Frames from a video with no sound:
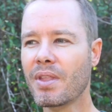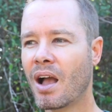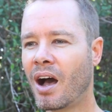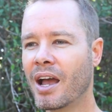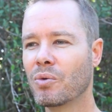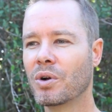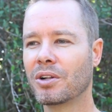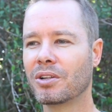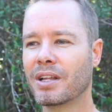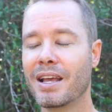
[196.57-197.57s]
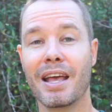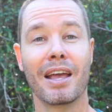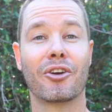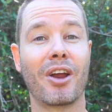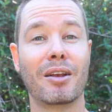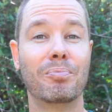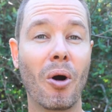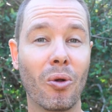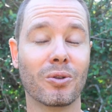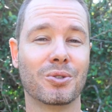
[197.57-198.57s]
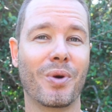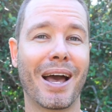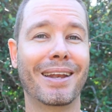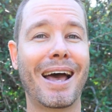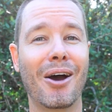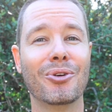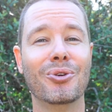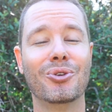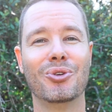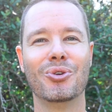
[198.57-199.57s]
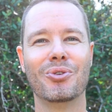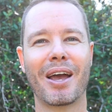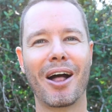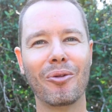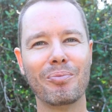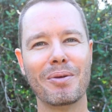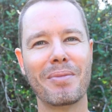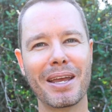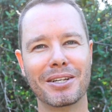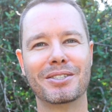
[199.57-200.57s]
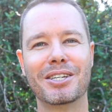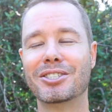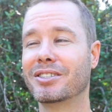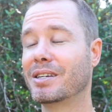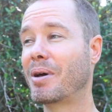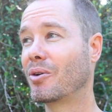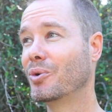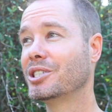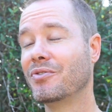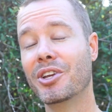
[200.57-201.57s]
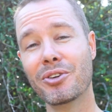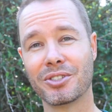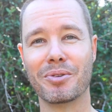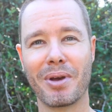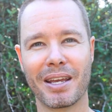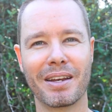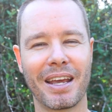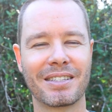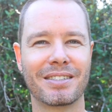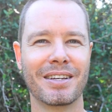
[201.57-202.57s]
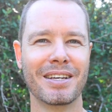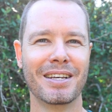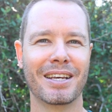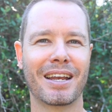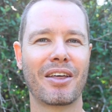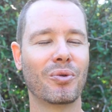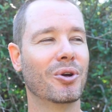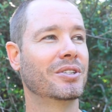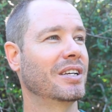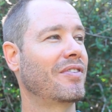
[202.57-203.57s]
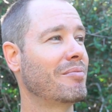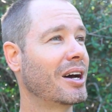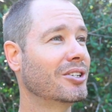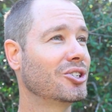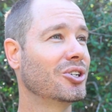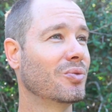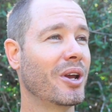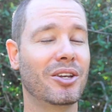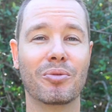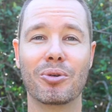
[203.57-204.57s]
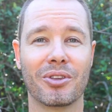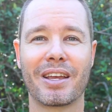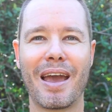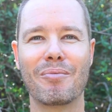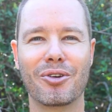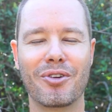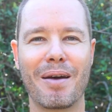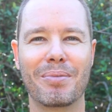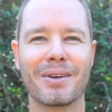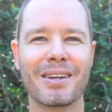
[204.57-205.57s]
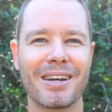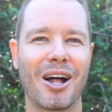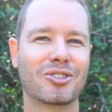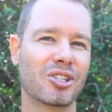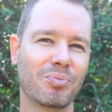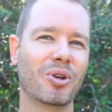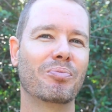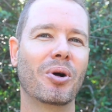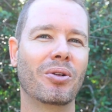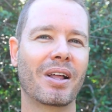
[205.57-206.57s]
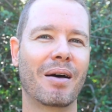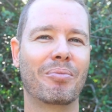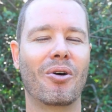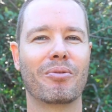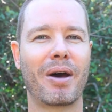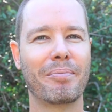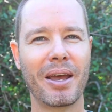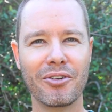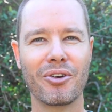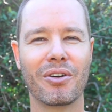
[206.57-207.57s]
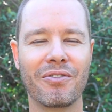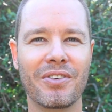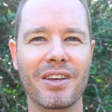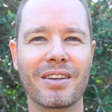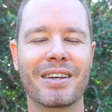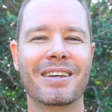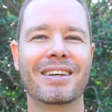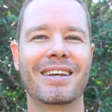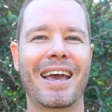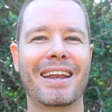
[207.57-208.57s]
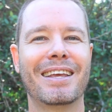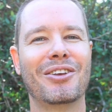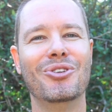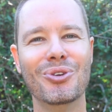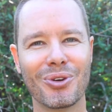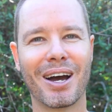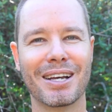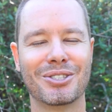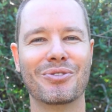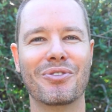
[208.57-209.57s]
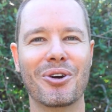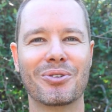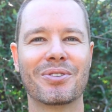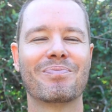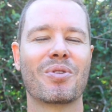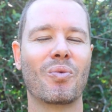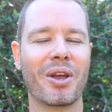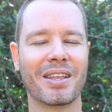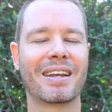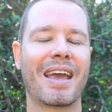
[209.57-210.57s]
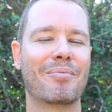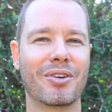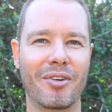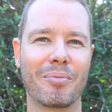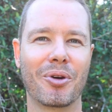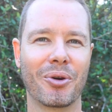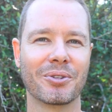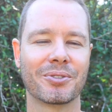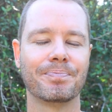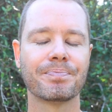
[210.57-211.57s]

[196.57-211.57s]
I will create polls where I allow you to help me make decisions about which videos to make next. In other words, if I'm unsure where to put the camera trap, I'll just put a poll up on my Patreon feed and get you guys to vote where that camera trap goes.